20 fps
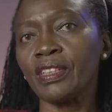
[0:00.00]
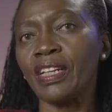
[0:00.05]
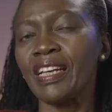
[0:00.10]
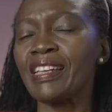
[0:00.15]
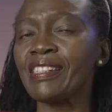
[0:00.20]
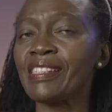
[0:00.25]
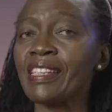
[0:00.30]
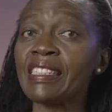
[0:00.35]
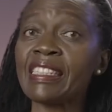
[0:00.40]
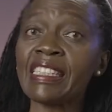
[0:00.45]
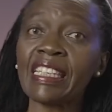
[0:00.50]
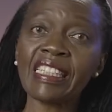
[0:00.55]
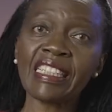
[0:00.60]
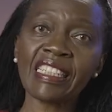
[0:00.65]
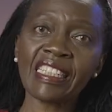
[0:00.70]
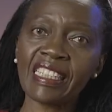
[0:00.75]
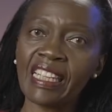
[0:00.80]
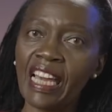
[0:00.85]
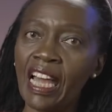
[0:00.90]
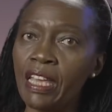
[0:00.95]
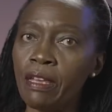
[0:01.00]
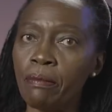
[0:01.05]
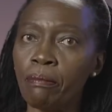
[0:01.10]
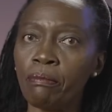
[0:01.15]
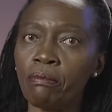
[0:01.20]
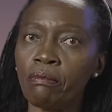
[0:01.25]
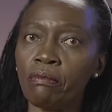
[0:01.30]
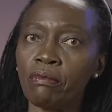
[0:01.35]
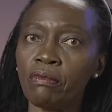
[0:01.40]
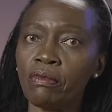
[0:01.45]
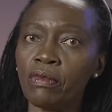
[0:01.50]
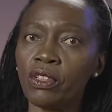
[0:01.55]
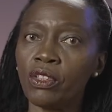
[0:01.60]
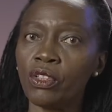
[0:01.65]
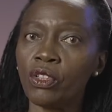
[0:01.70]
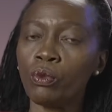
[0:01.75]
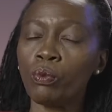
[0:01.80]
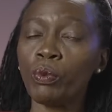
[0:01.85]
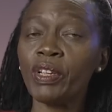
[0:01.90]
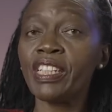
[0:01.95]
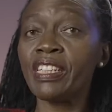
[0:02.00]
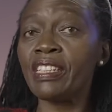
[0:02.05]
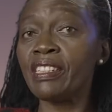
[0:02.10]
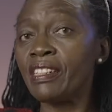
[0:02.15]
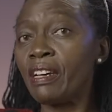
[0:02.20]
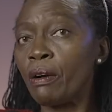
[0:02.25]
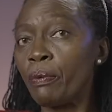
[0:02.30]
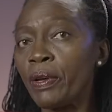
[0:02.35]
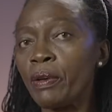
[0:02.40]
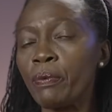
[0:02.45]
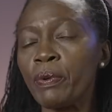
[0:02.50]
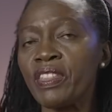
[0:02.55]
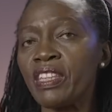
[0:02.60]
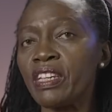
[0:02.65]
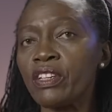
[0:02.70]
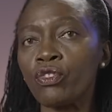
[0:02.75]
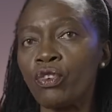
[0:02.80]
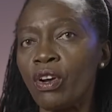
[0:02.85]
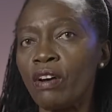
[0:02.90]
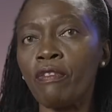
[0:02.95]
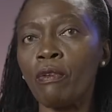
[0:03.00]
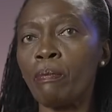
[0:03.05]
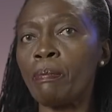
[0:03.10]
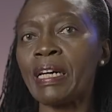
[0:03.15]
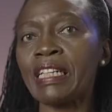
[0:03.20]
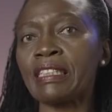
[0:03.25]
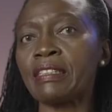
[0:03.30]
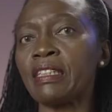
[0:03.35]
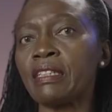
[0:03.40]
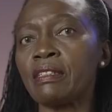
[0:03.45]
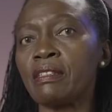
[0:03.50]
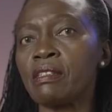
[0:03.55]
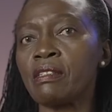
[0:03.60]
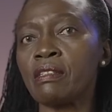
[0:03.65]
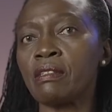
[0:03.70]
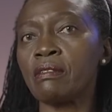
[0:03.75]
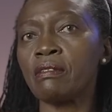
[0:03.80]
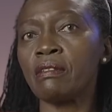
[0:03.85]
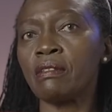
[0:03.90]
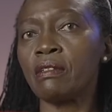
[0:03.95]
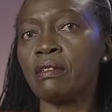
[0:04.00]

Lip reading: Isn't it time we did away with the trouble budgets?